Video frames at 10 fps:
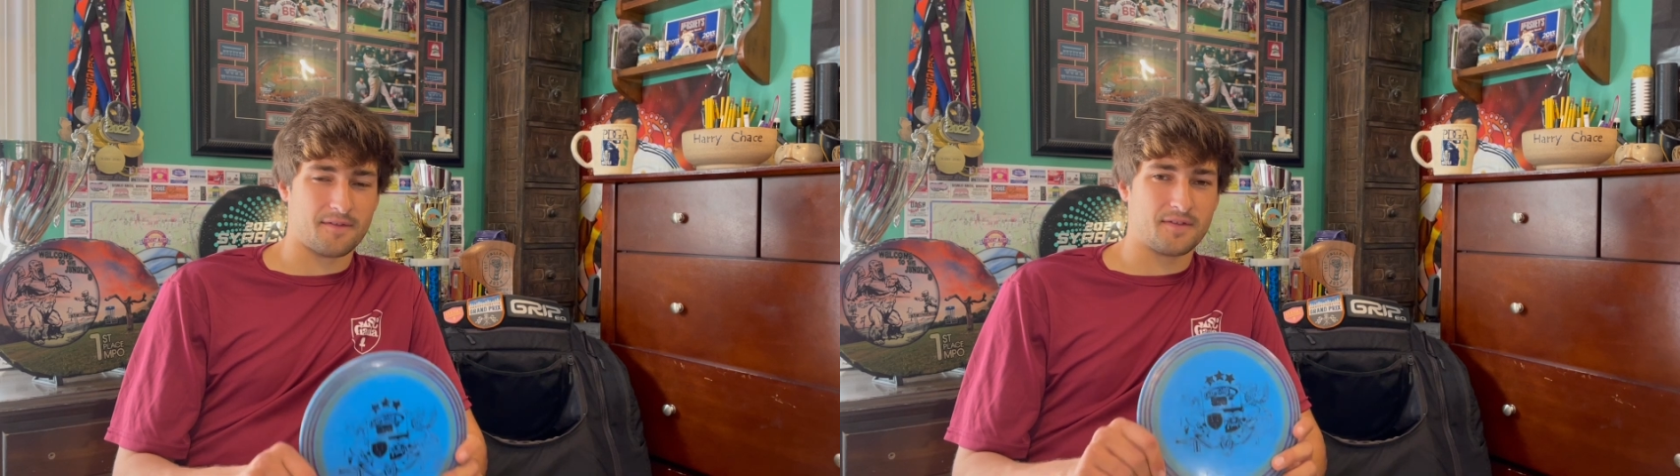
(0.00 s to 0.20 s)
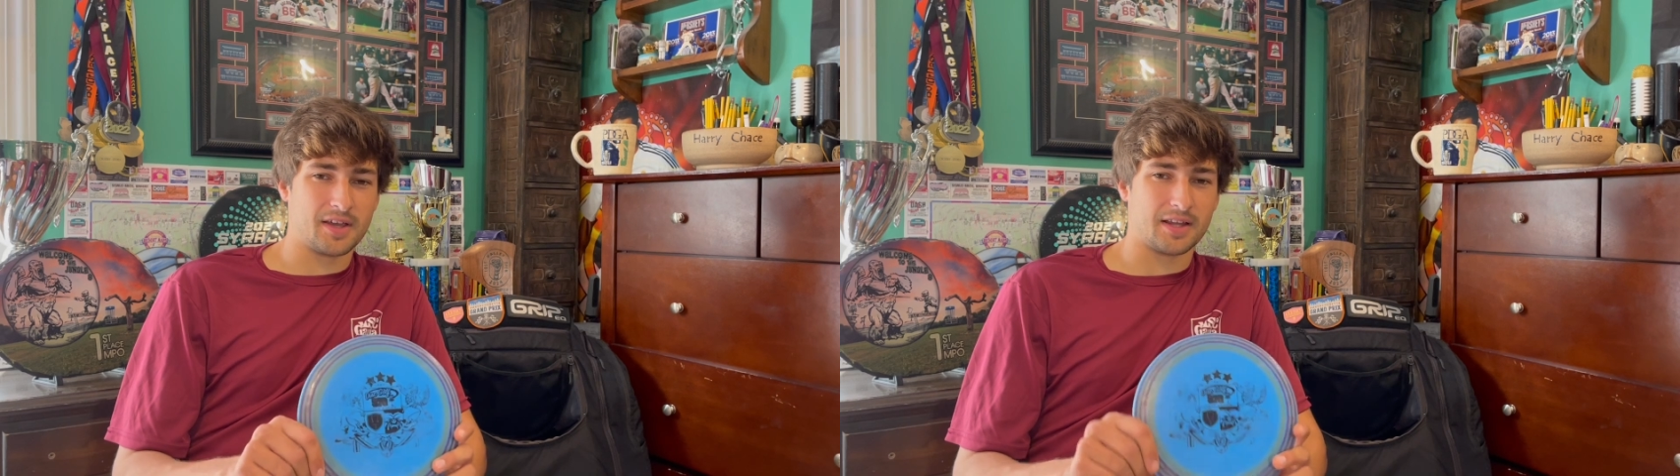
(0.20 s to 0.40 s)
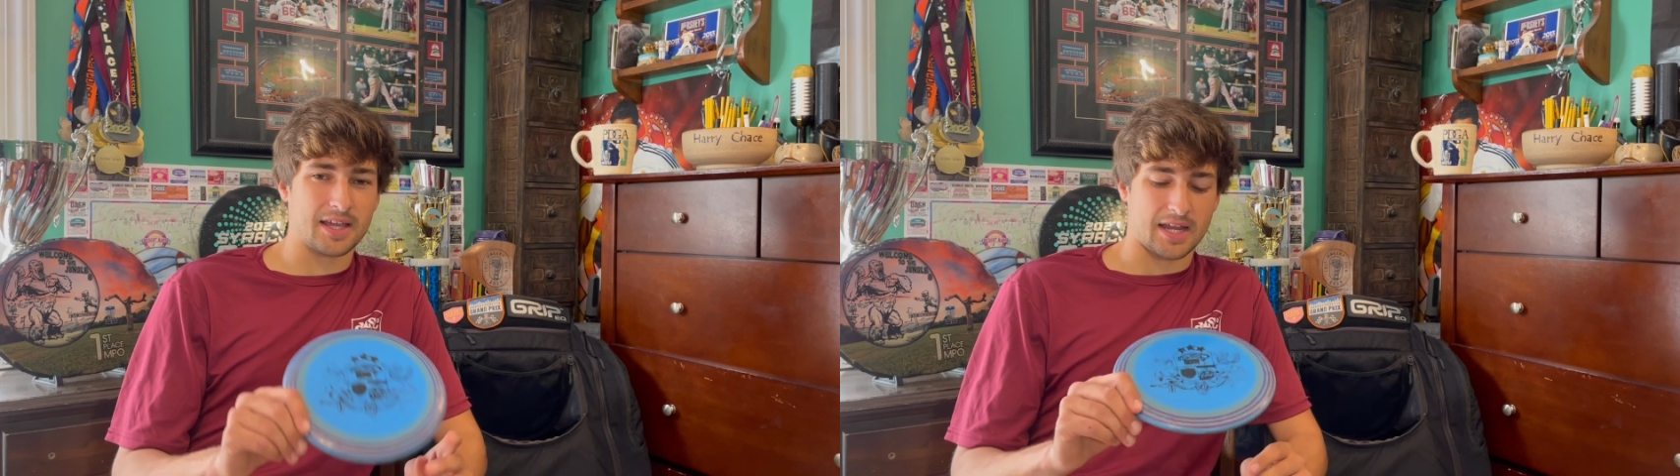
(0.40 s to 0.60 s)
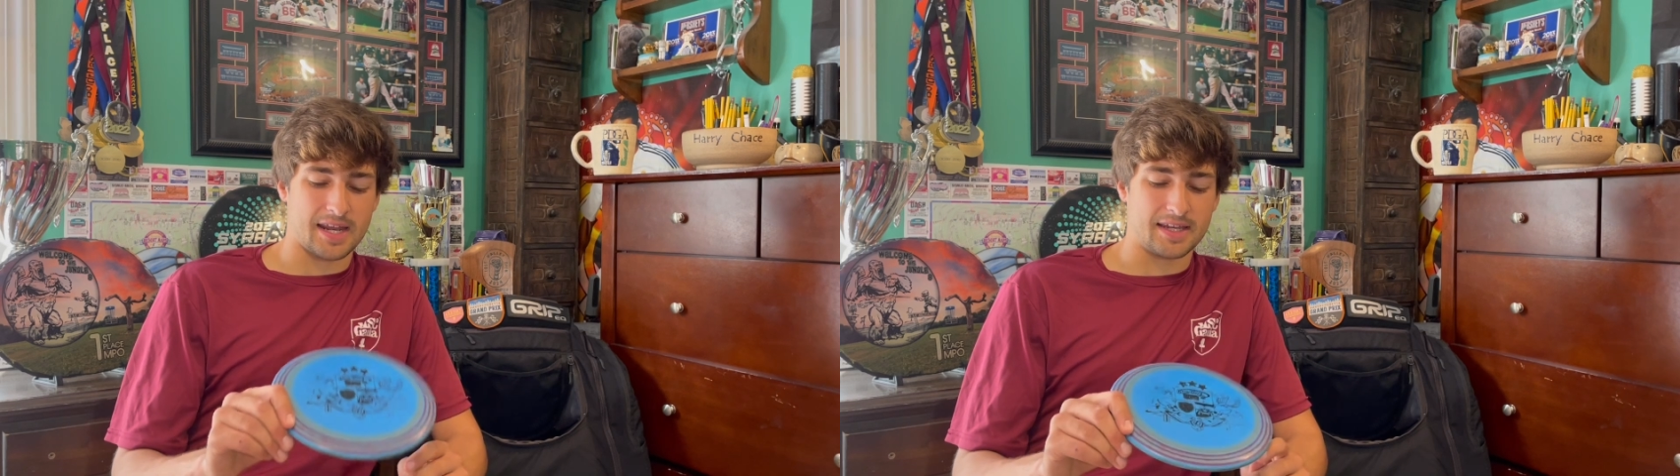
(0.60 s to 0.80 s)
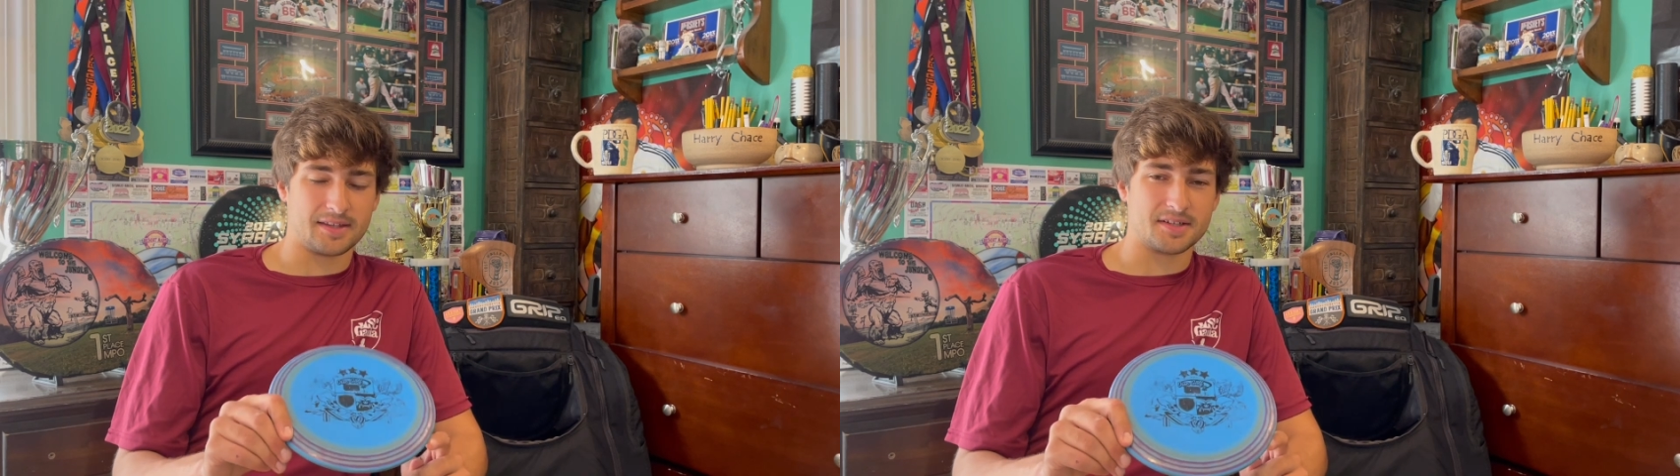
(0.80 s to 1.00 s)
feel like I
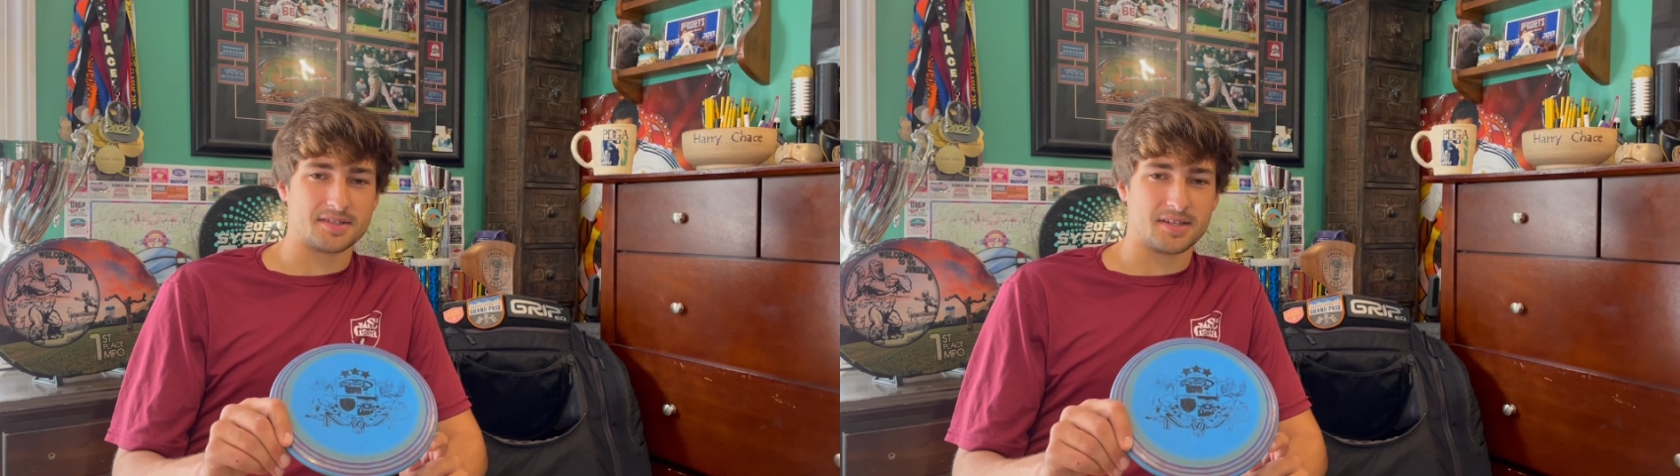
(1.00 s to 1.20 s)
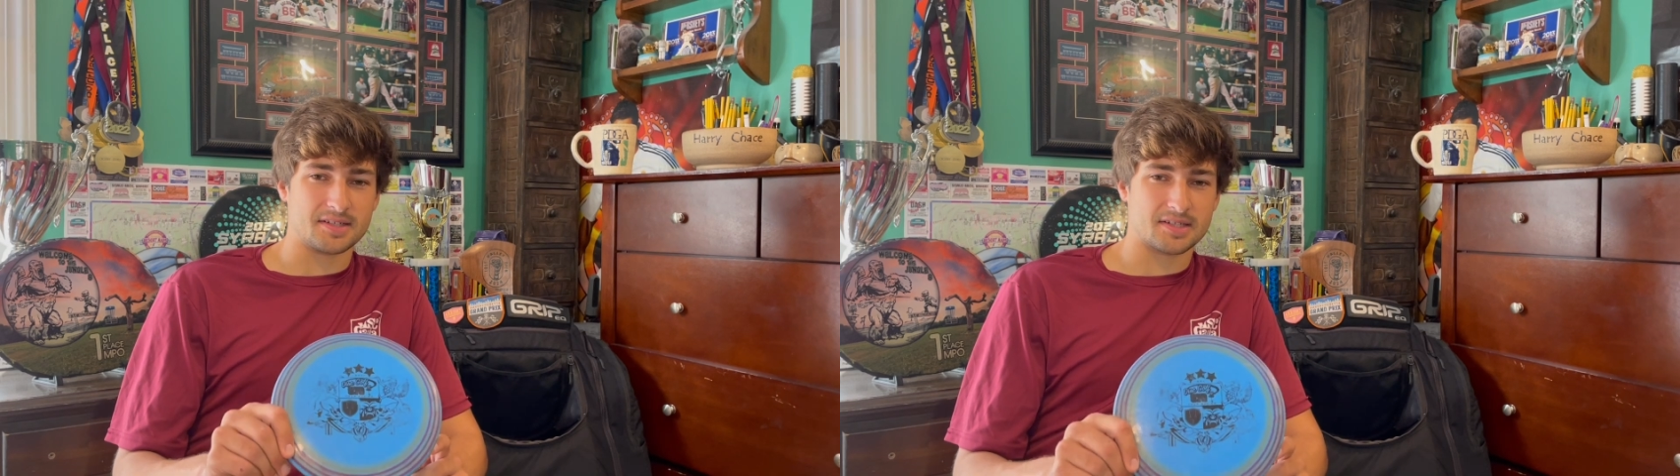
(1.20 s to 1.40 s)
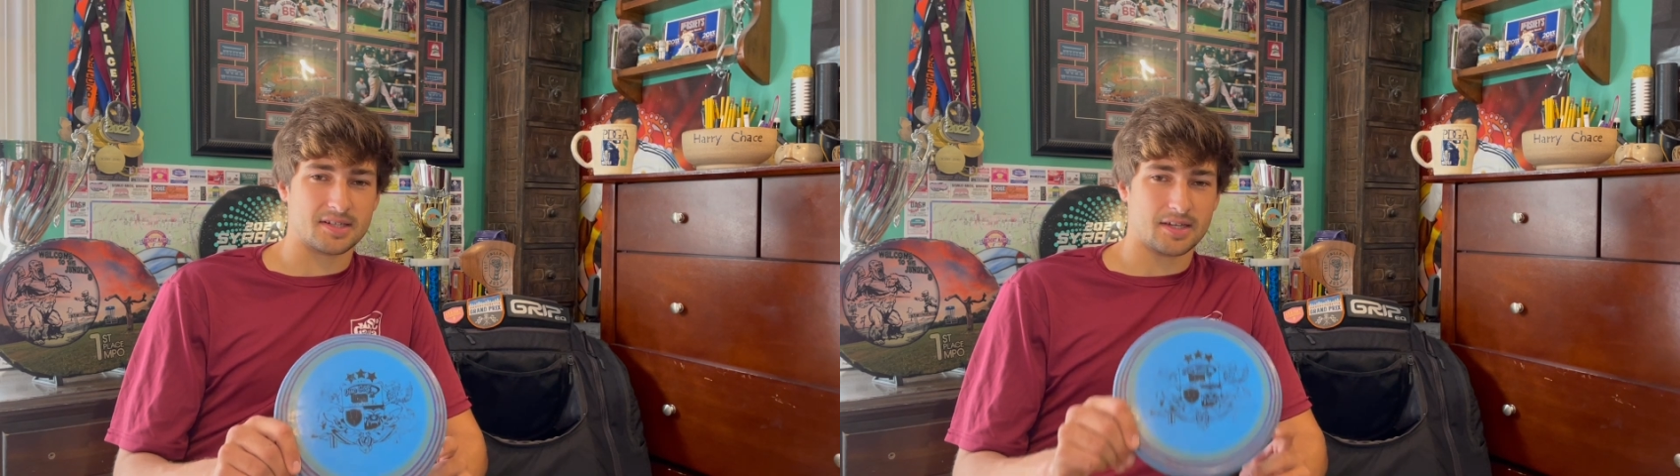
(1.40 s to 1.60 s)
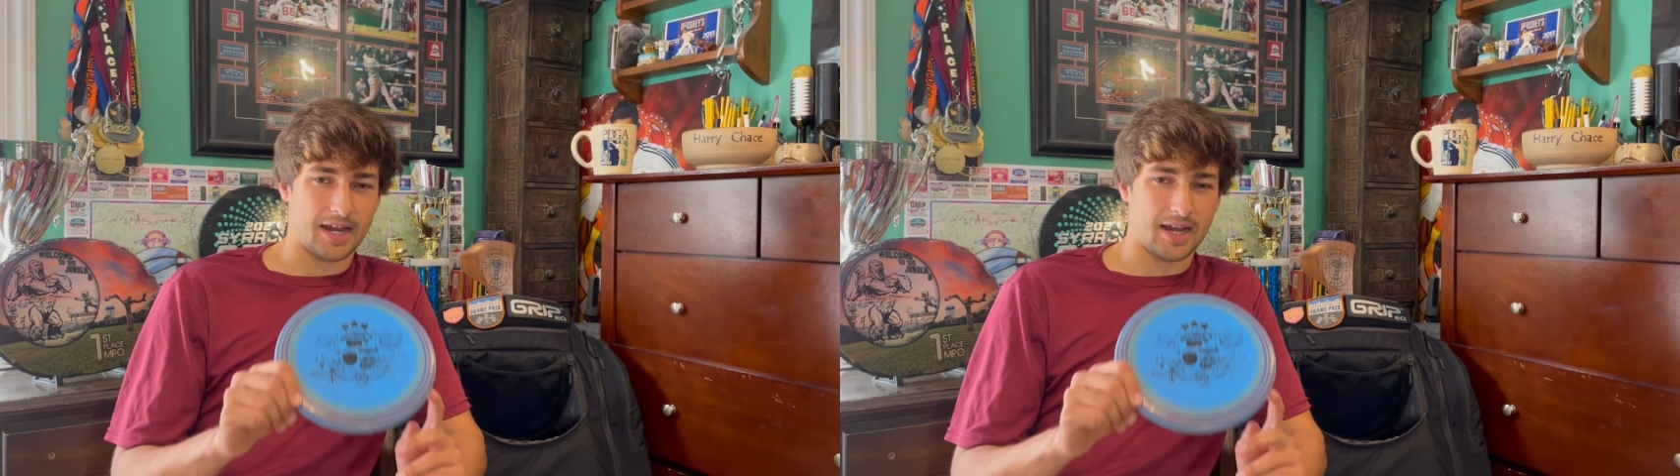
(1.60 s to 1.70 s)
need this disc,